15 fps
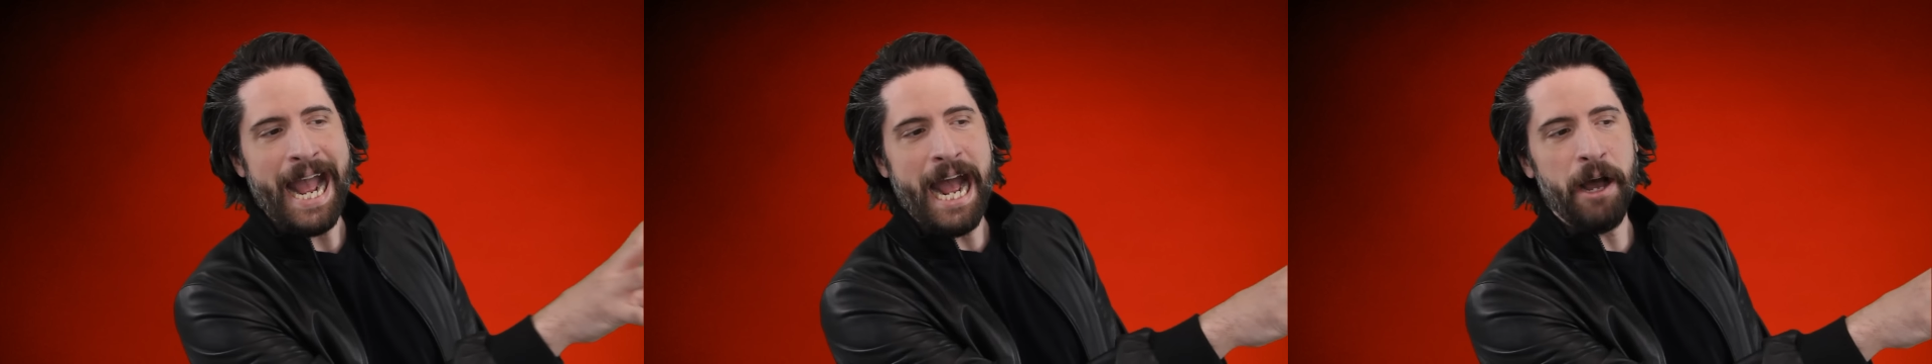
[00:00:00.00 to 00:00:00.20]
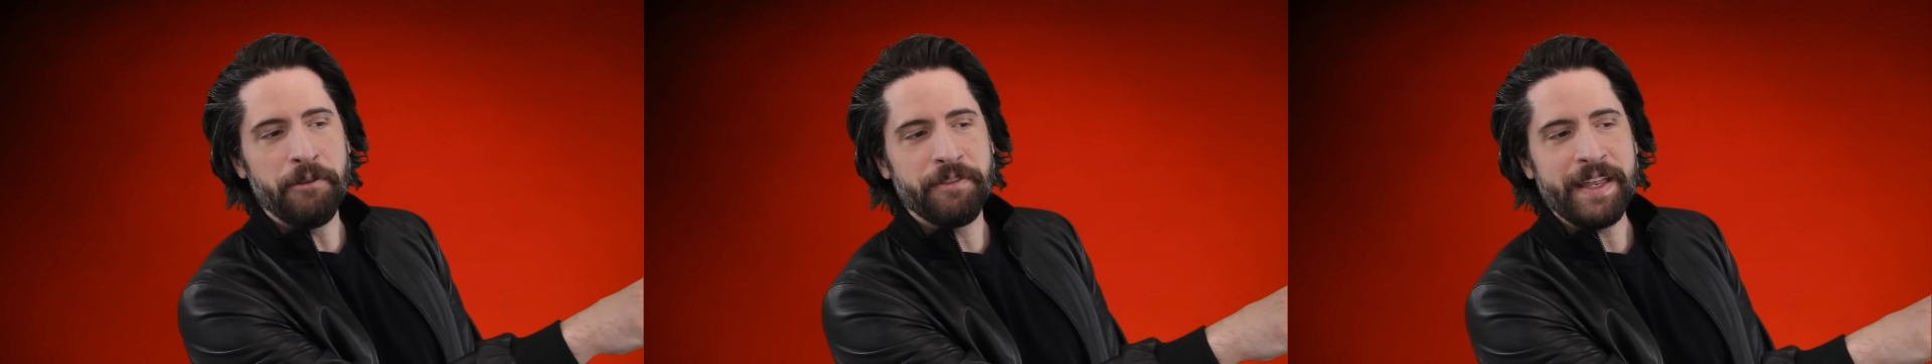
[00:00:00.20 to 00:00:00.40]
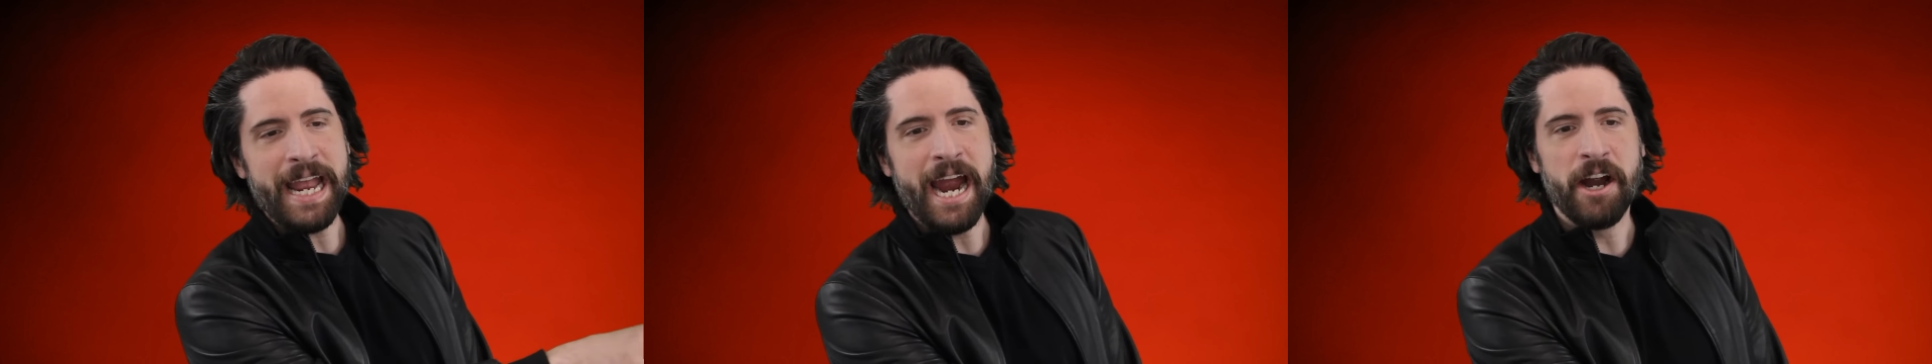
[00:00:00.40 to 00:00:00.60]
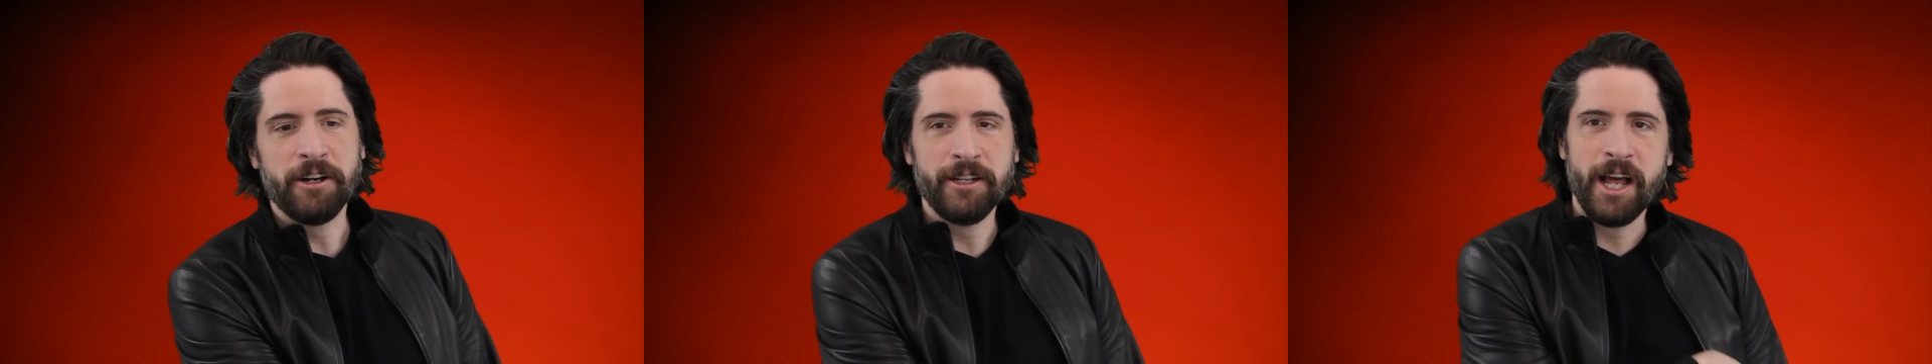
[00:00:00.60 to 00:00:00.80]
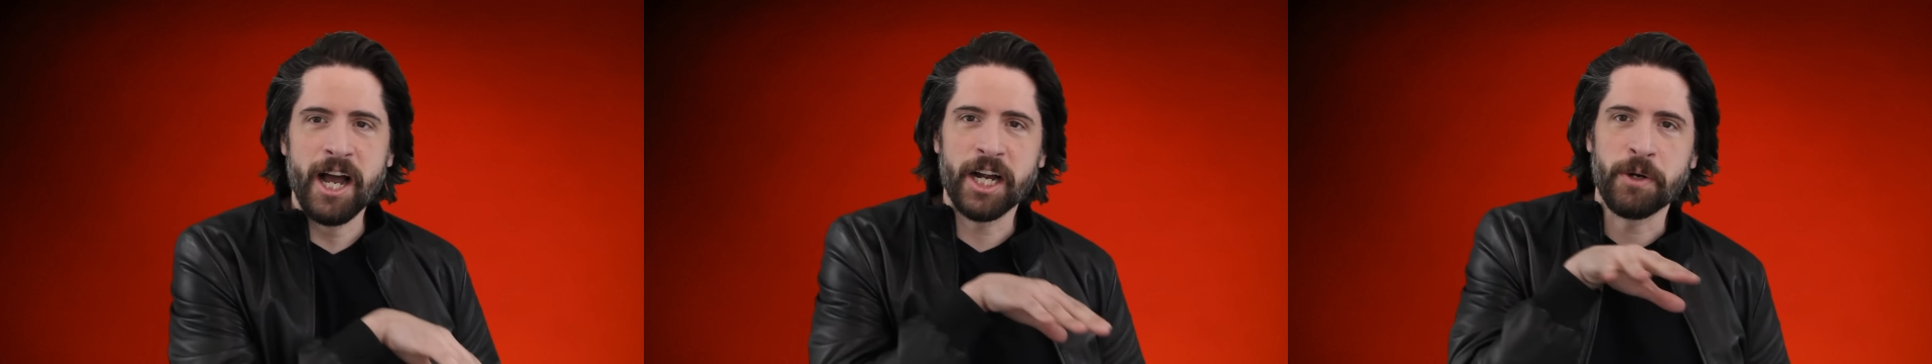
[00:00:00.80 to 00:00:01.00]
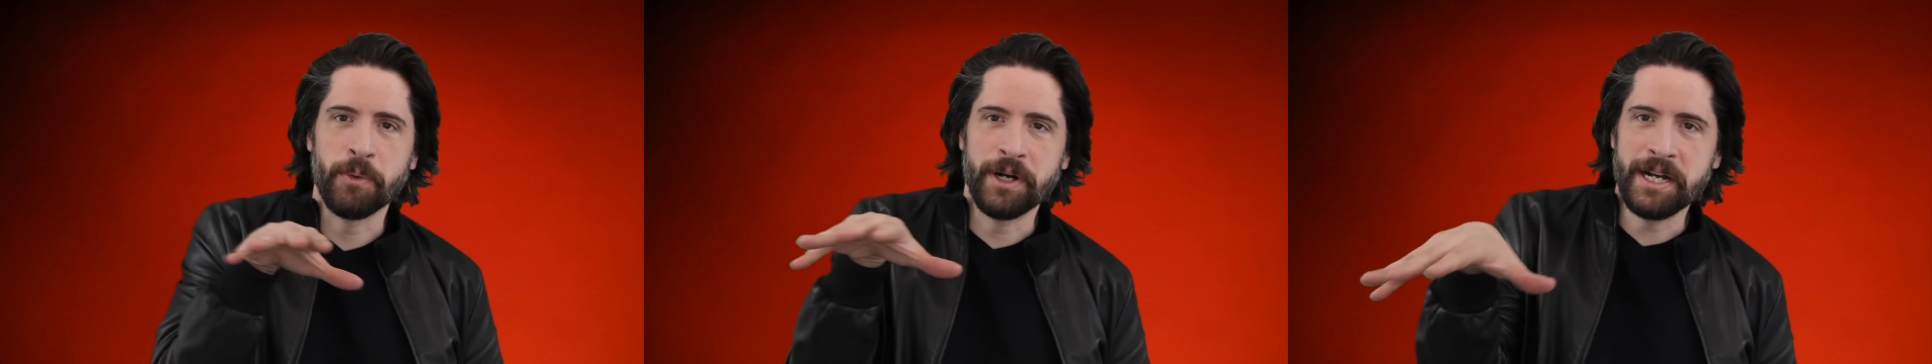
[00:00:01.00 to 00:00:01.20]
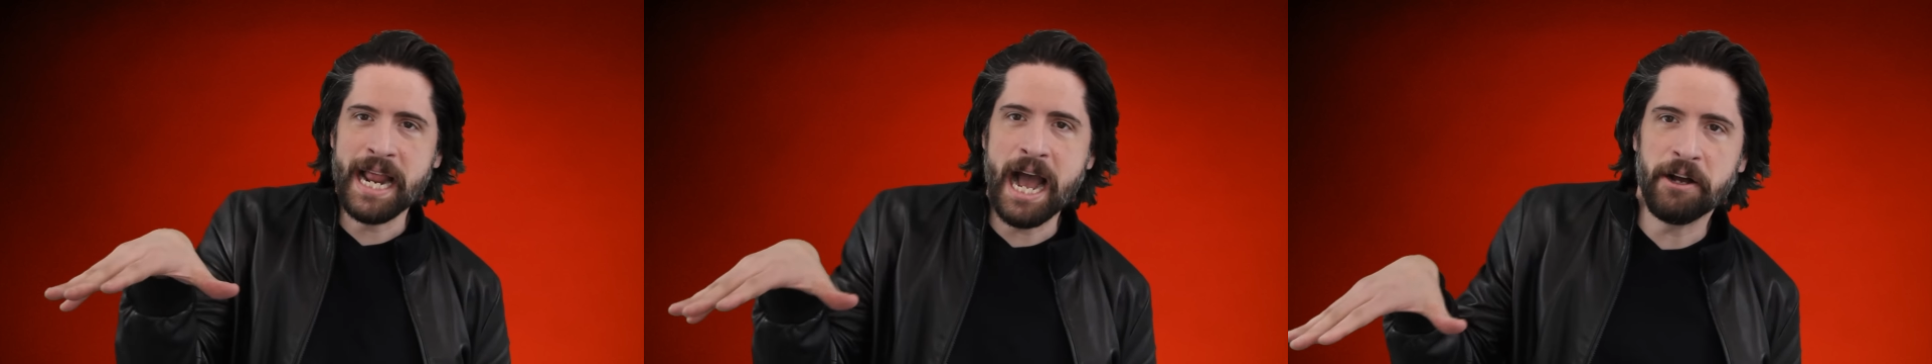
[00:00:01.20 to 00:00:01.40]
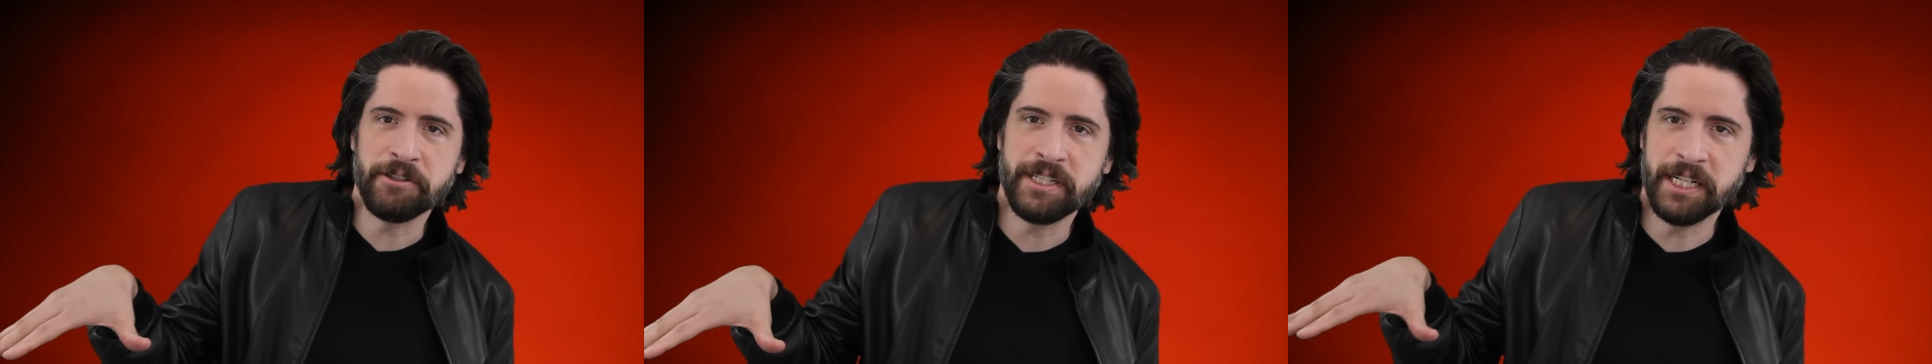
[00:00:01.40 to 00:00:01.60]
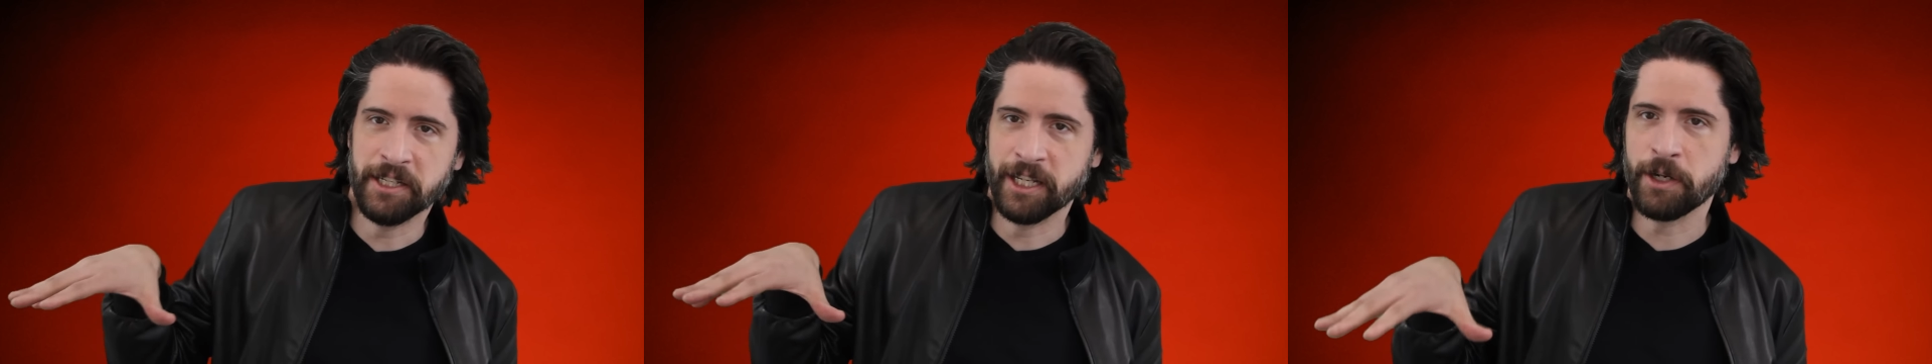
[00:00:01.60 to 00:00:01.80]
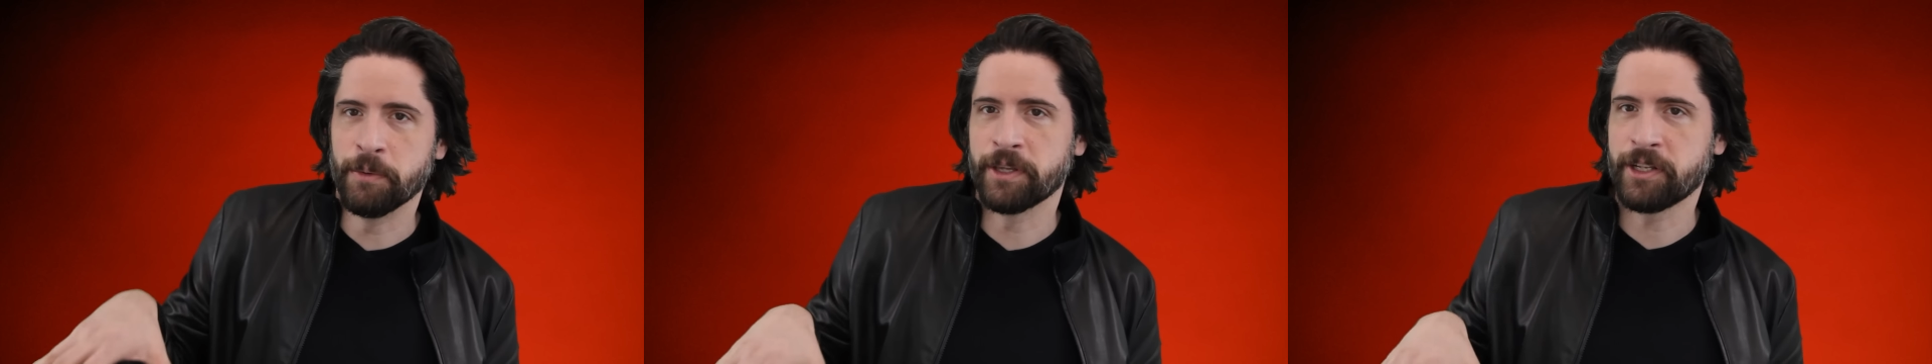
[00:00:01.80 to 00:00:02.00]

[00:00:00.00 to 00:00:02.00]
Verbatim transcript: out the airlock, we're now dealing